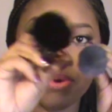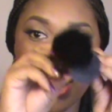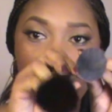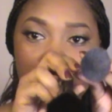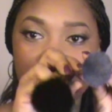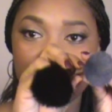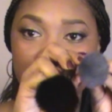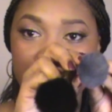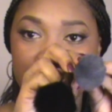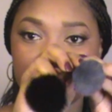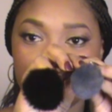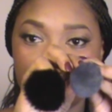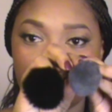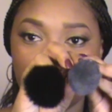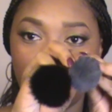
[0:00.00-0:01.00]
powder
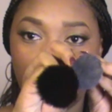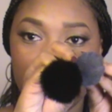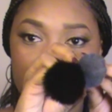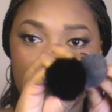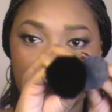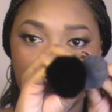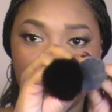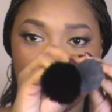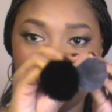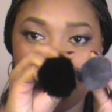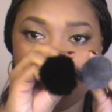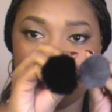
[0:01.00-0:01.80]
brush is way too big.